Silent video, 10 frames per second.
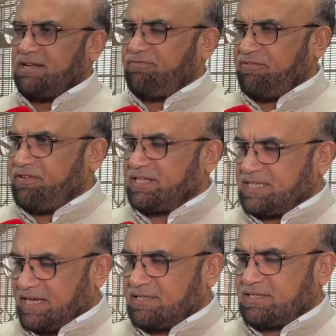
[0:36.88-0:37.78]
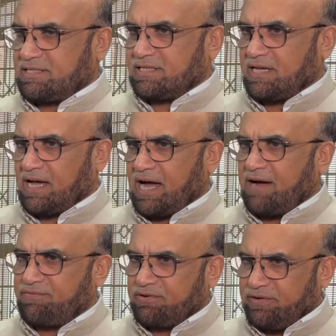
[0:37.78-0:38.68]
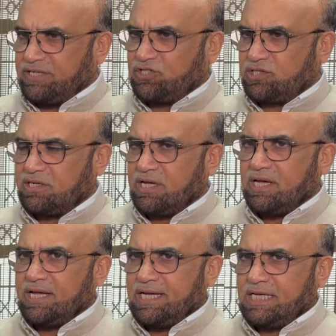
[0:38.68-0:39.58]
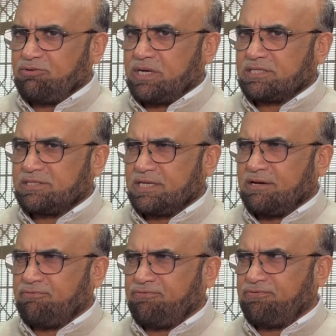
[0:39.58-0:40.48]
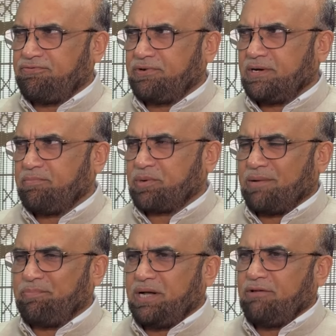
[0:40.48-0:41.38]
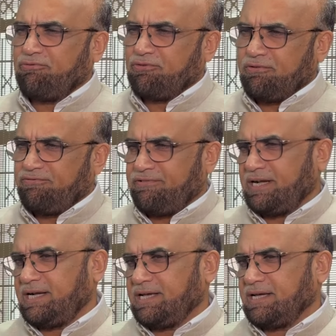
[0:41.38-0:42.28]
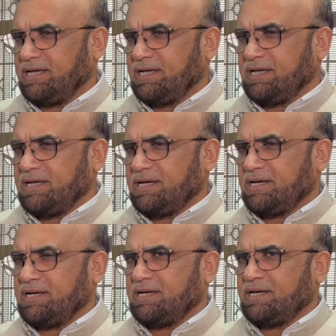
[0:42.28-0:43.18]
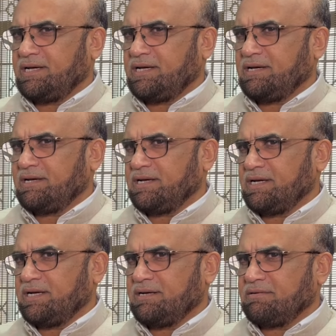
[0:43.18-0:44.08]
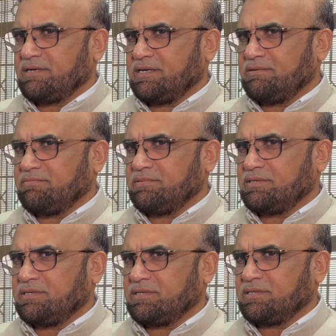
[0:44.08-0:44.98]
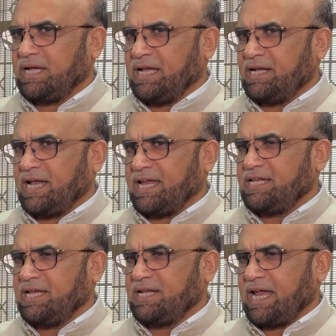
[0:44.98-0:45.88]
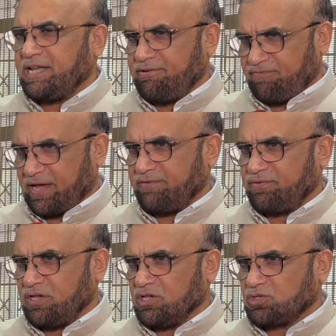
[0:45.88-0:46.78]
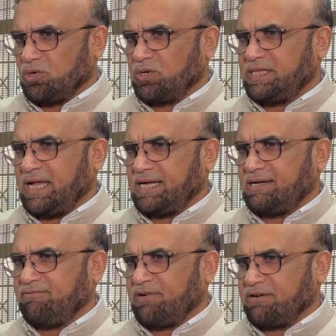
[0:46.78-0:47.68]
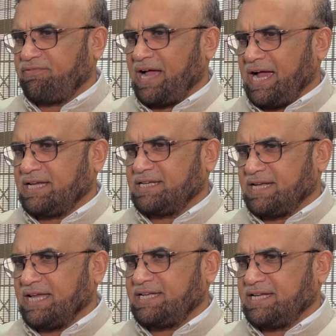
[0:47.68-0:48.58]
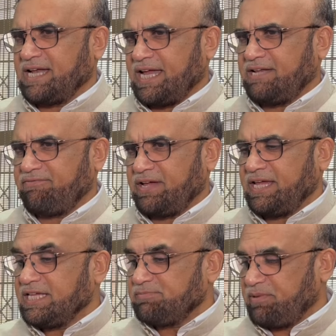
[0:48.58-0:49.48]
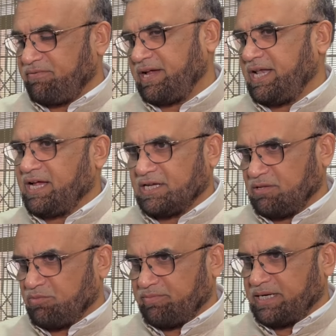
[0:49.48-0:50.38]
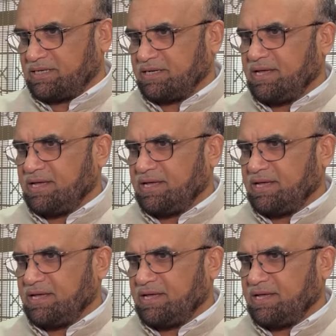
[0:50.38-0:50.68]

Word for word: fifty-six, after which it was uh, properly fulfilled uh, uh, uh, uh, in nineteen ninety-five. So that Waqf Act nineteen ninety-five is prevailing at the moment.